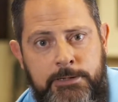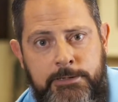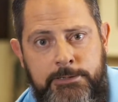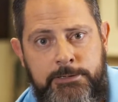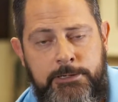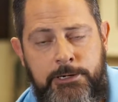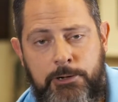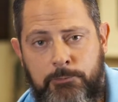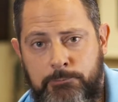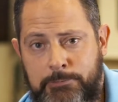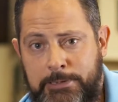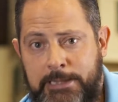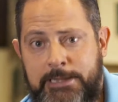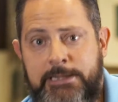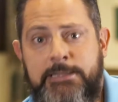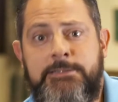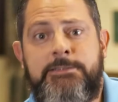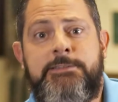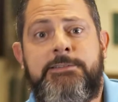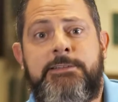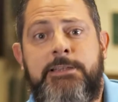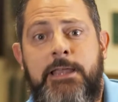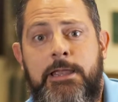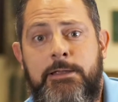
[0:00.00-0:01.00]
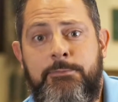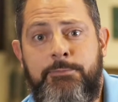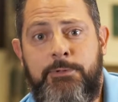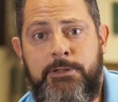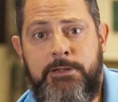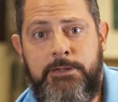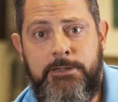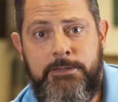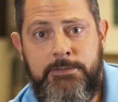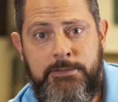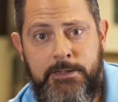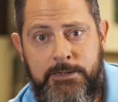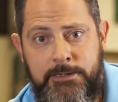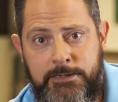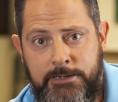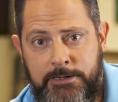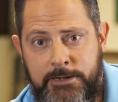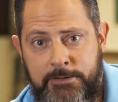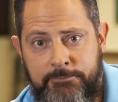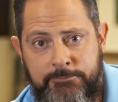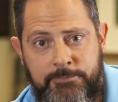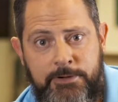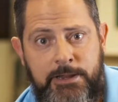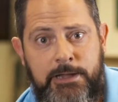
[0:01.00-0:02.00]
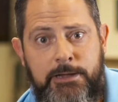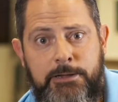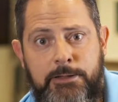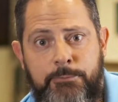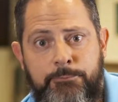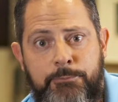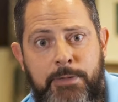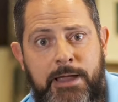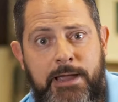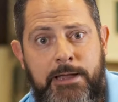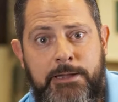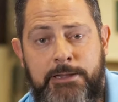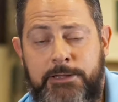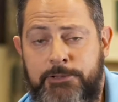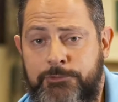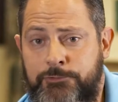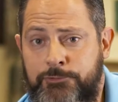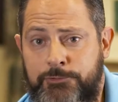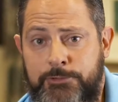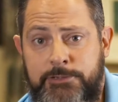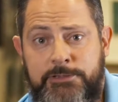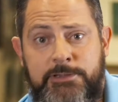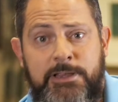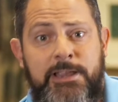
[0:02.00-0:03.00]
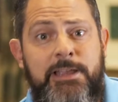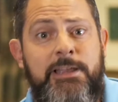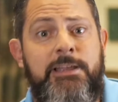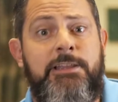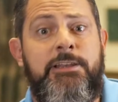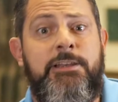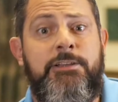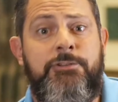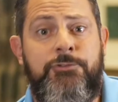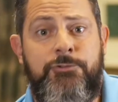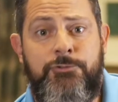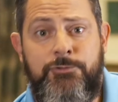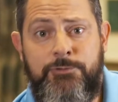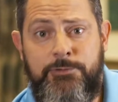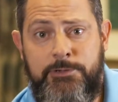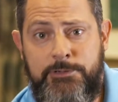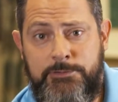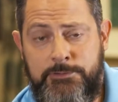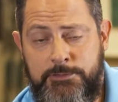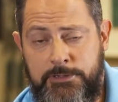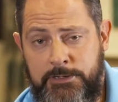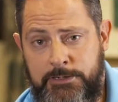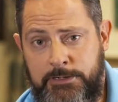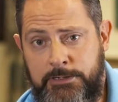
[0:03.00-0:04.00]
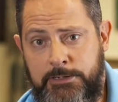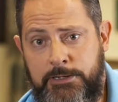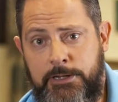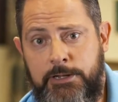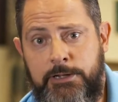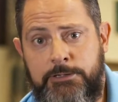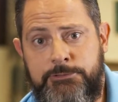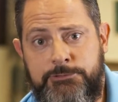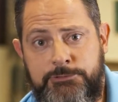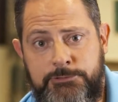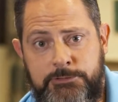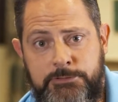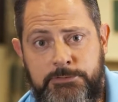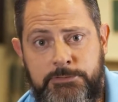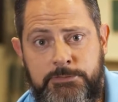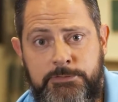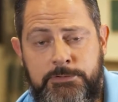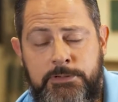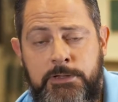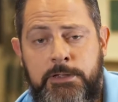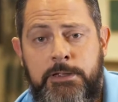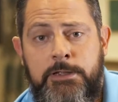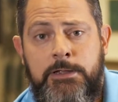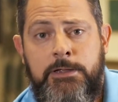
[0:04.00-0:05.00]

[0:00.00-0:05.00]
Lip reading: landscaping, and they can have neck and back injuries, head injuries, concussions.